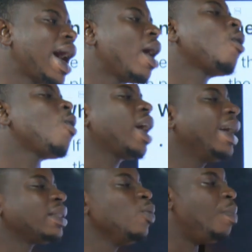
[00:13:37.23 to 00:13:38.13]

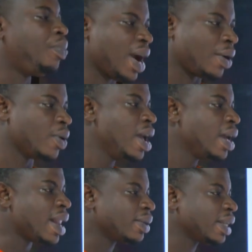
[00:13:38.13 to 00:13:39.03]
okoka say we pra no
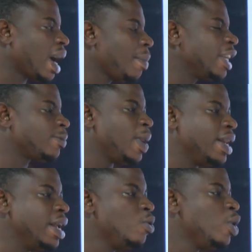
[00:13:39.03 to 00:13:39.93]
now say can me
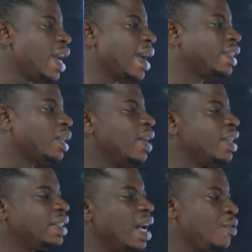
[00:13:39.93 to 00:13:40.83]
explain the rule na eche we
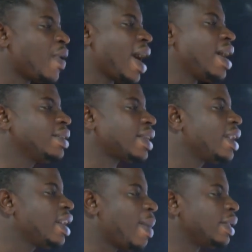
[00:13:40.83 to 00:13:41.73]
the entire FIFA e dey
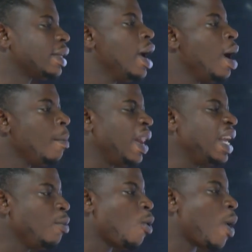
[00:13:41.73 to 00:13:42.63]
side ne ban say
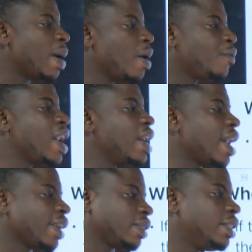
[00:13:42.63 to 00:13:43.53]
player bi why be friend in
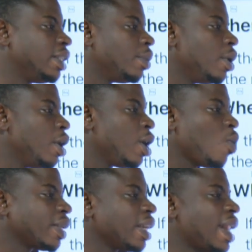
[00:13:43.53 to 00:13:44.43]
the national team
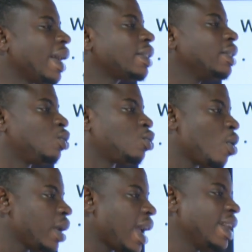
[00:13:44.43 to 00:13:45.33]
no I said that
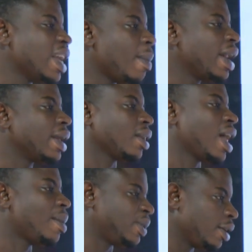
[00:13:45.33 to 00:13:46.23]
intro e dey am the
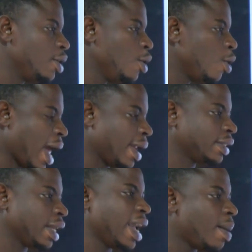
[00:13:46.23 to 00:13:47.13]
club say and
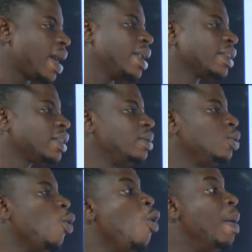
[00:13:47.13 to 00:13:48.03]
I say e dey am the national
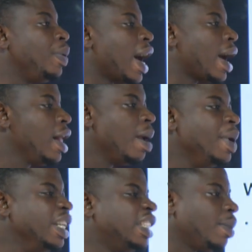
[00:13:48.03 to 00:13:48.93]
team o me pra
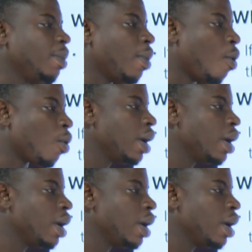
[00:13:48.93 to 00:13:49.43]
ni ntime mabo